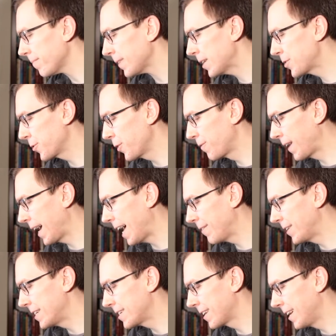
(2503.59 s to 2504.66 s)
So if I have a
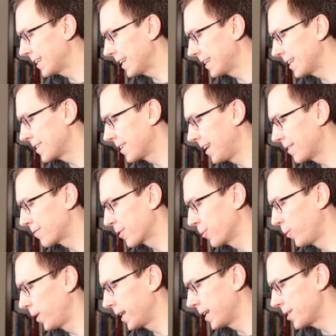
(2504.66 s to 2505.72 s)
dot and a dot for
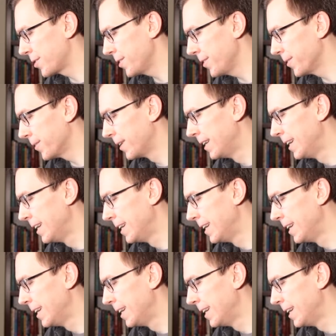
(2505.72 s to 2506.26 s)
1 and 2,